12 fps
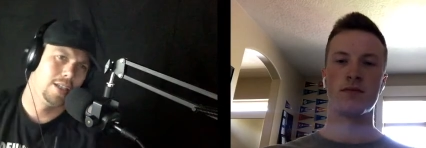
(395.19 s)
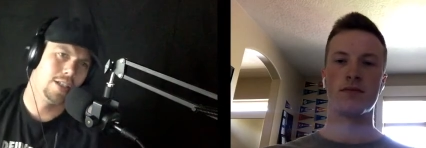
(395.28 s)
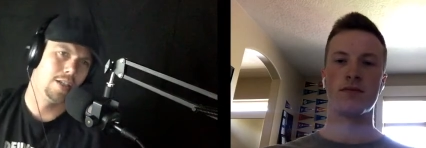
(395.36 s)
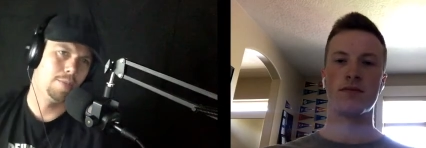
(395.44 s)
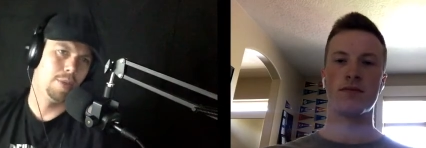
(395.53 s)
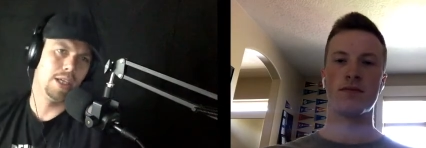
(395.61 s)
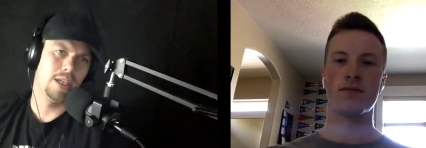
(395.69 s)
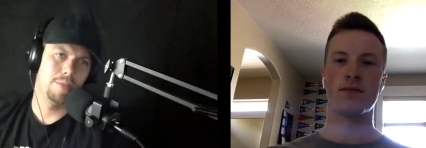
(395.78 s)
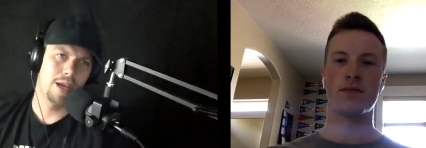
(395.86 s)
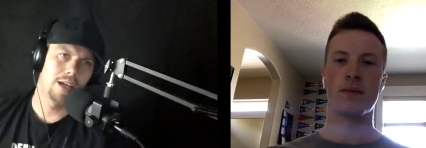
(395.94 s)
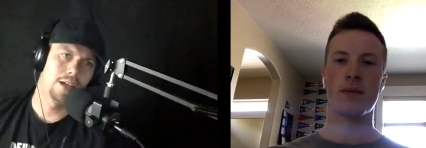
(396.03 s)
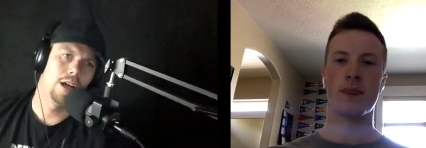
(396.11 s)
Speaker 1: to
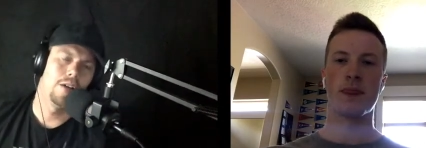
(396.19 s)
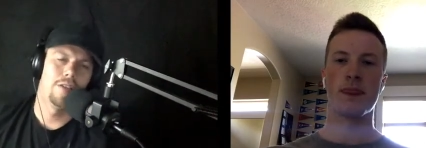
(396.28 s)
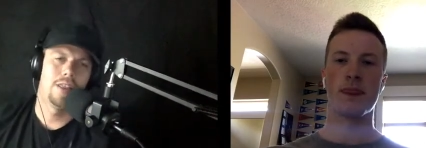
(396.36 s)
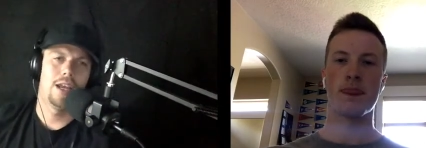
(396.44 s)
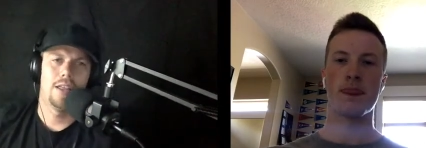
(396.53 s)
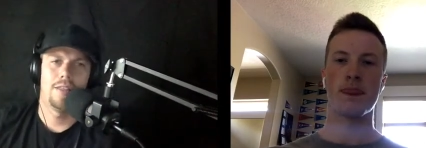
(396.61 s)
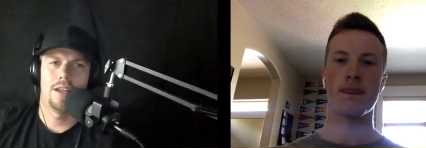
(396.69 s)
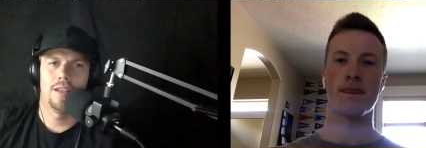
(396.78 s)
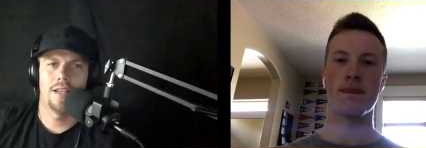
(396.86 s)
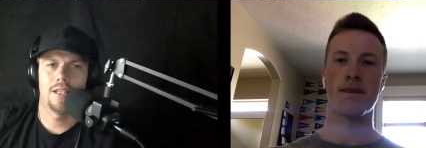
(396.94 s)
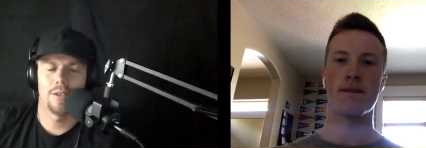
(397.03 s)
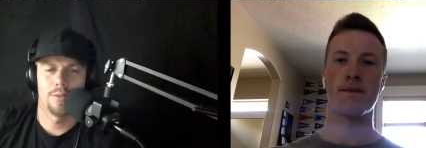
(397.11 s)
piggyback off of that, then
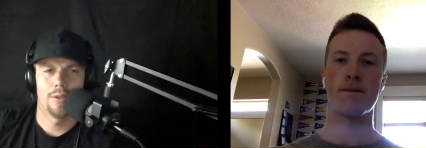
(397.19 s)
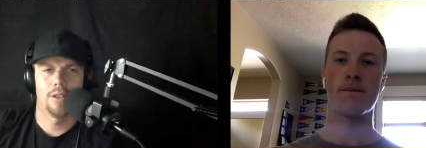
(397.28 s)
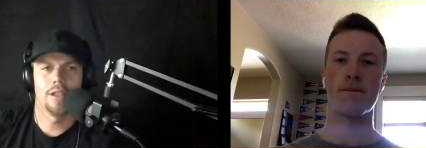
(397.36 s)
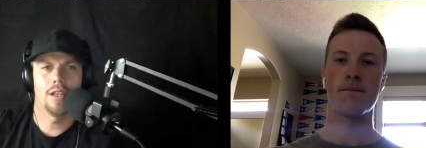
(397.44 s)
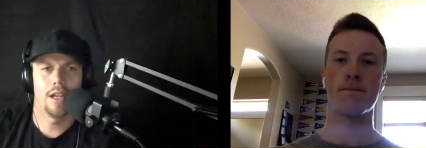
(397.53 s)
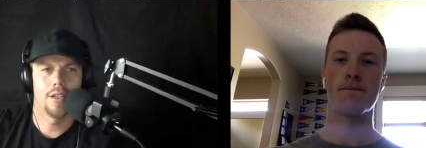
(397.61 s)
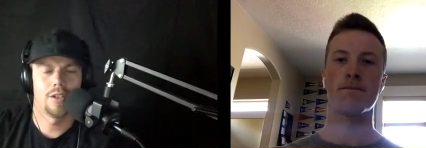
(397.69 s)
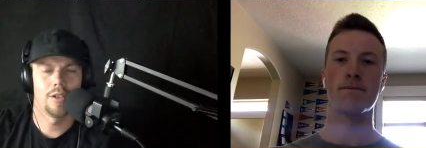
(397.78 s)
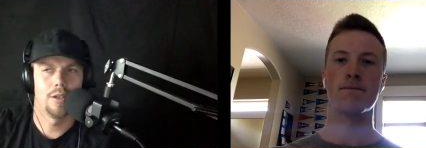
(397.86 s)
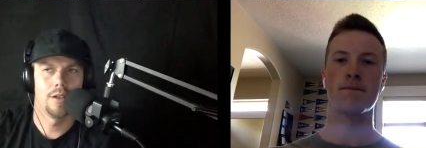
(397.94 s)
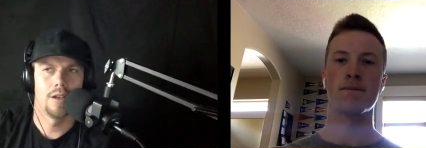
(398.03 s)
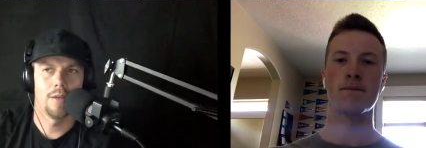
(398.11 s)
that's a really good
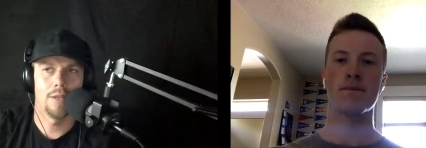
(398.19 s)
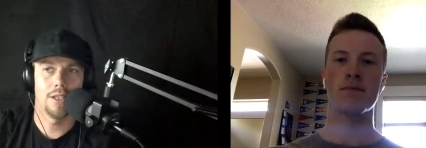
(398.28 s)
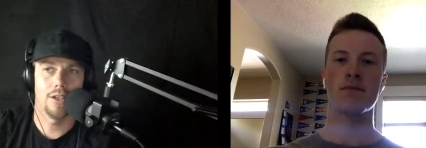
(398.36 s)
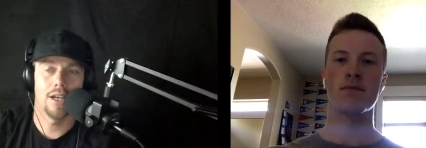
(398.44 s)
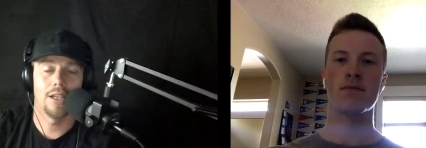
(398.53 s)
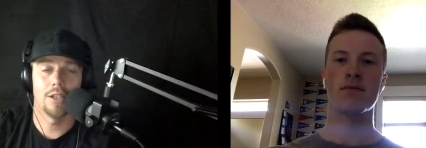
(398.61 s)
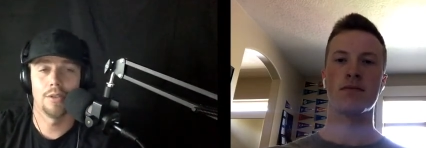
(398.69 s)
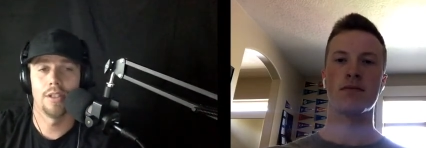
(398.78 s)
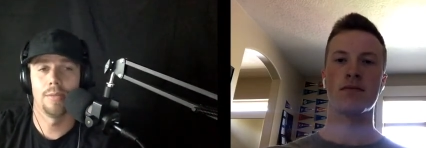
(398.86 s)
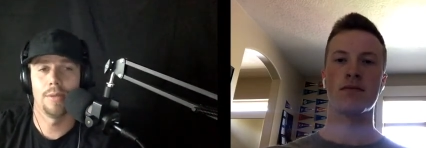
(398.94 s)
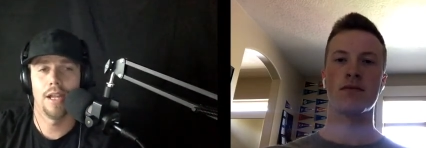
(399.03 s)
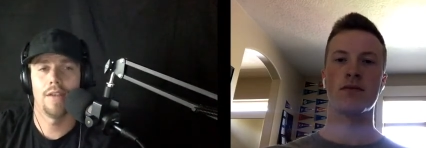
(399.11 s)
answer. I mean, you got to do a
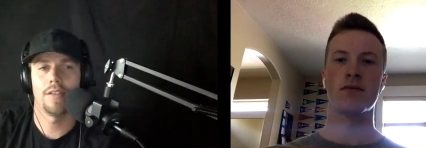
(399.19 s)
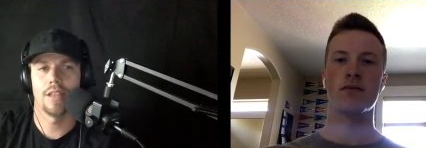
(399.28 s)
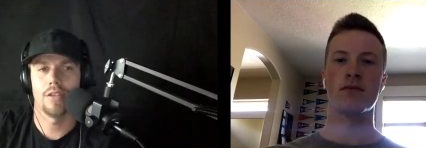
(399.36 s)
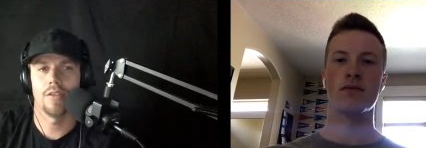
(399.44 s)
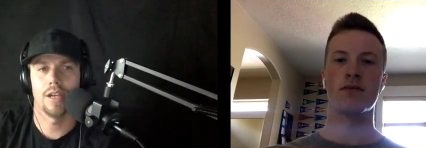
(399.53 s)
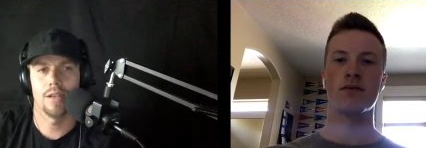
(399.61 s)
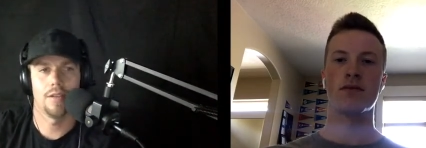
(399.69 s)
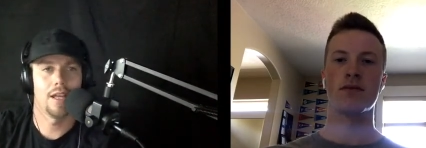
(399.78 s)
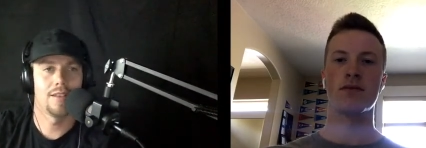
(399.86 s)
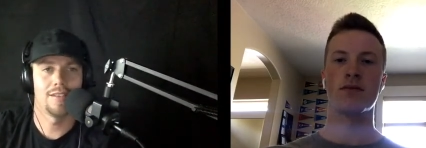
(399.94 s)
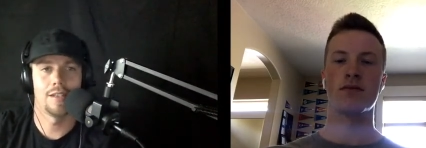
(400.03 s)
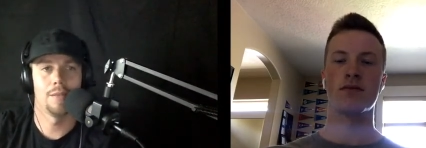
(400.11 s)
little bit of everything. You got it.
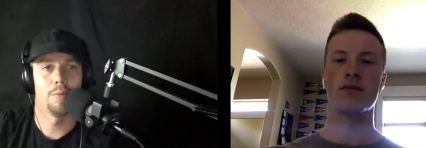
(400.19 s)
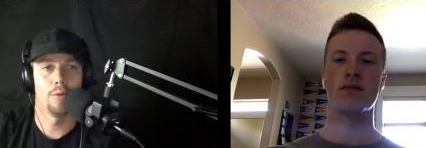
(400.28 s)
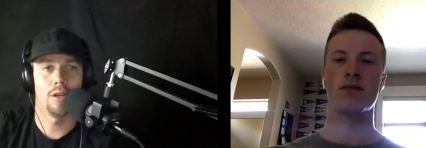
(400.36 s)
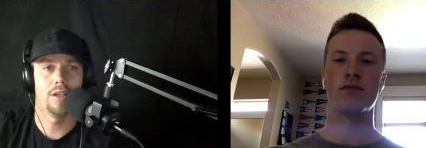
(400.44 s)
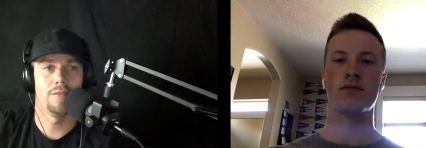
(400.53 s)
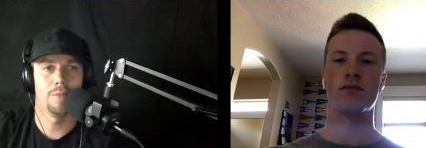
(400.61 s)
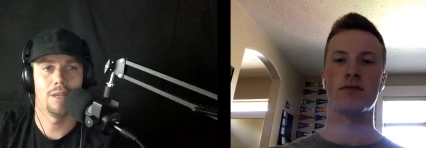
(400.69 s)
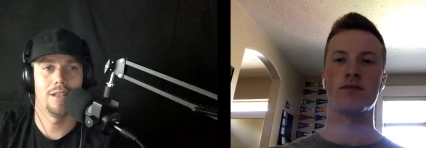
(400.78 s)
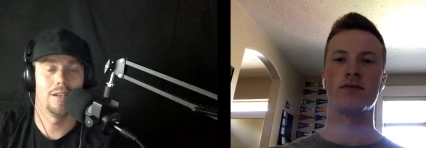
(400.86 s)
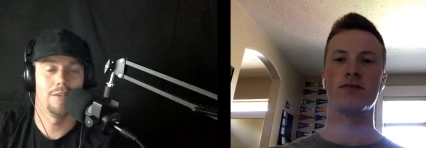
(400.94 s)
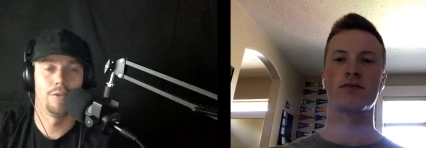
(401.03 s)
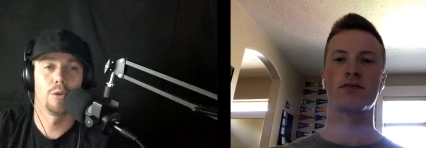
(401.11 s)
That's the point of being
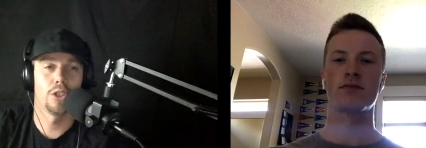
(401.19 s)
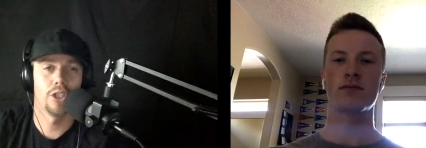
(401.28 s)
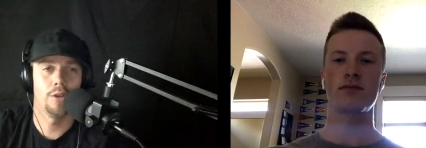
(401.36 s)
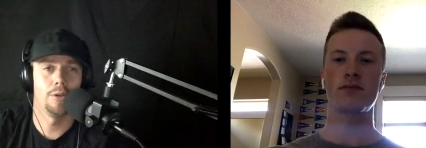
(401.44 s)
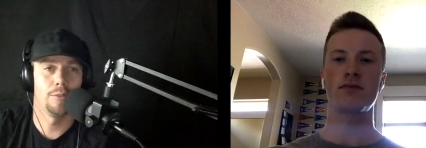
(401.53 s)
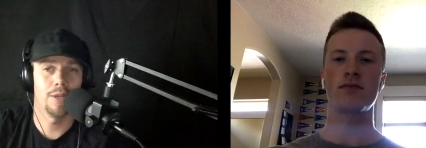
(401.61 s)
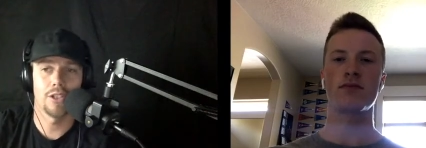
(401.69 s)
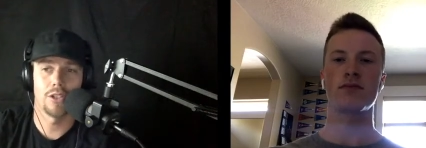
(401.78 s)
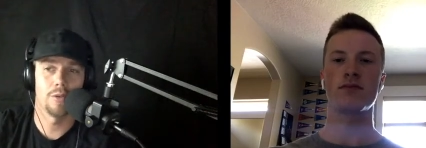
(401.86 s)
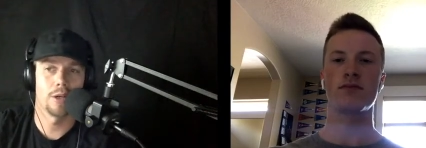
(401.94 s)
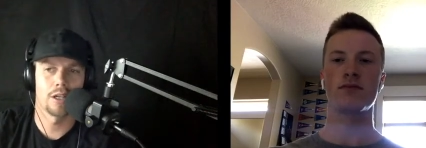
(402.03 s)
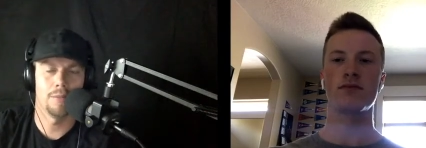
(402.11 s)
a floor general means
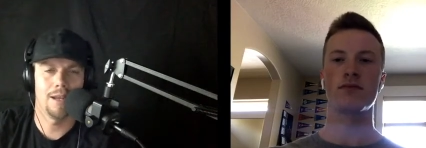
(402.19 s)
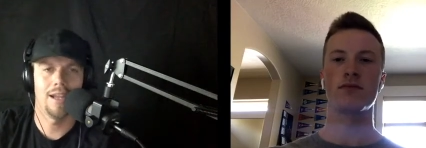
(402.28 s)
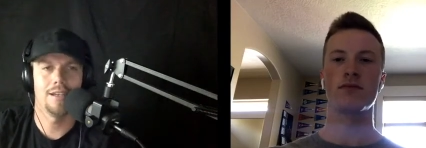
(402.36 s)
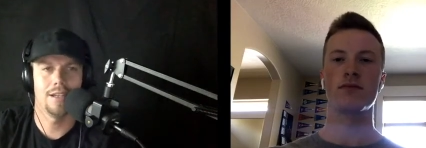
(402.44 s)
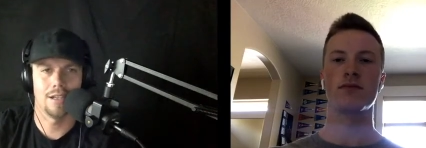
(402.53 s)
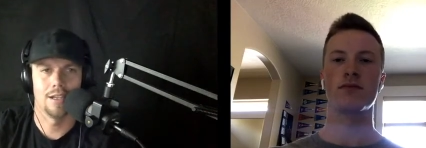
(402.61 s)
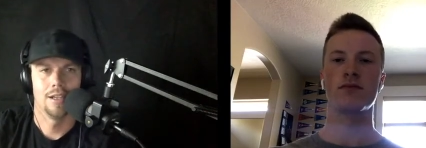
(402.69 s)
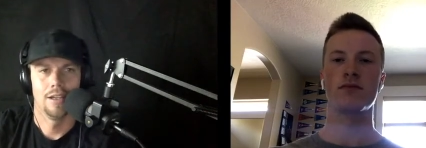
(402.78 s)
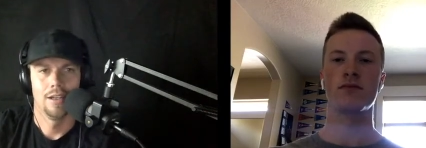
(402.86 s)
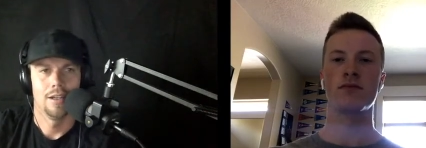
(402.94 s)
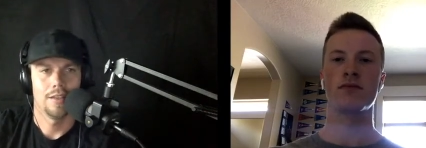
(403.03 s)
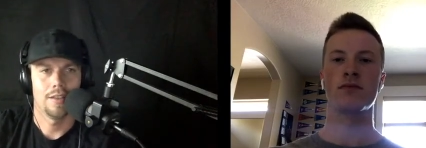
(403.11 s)
you are commanding
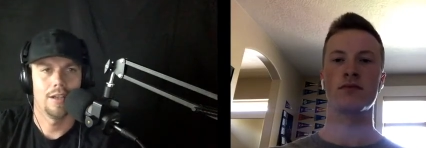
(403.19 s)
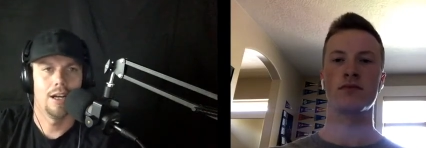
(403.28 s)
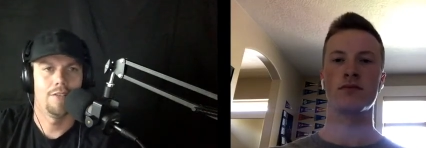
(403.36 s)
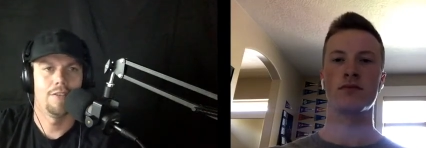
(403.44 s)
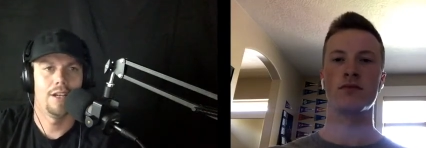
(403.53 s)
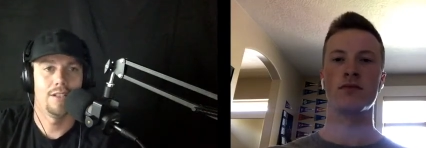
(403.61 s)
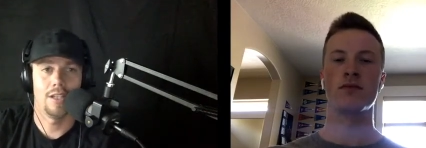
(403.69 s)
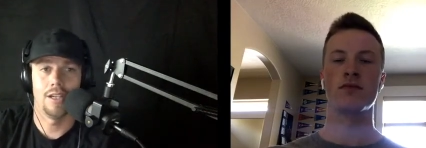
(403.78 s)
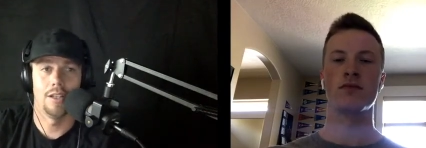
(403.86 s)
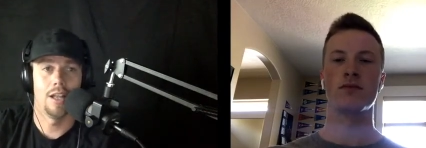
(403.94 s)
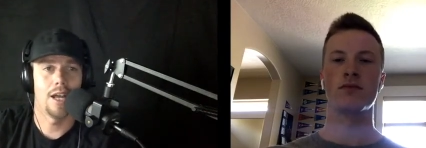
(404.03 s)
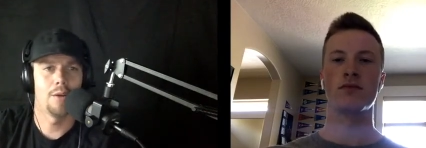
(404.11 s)
the offense in
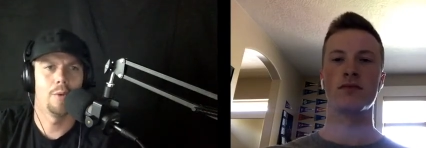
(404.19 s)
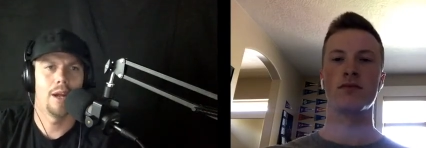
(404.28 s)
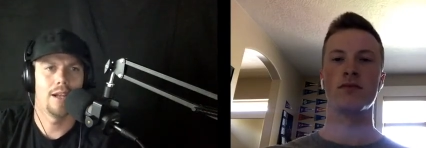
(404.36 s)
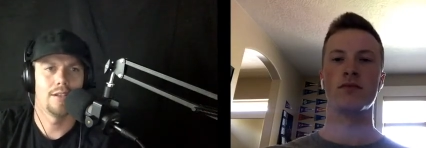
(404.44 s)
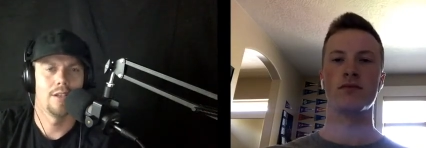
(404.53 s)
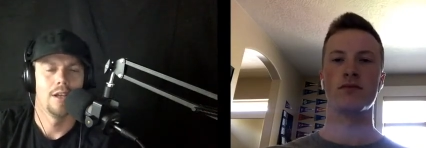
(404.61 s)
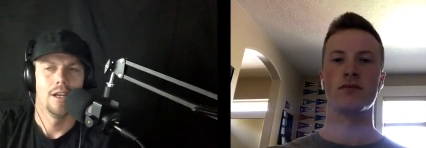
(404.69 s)
a lot of ways.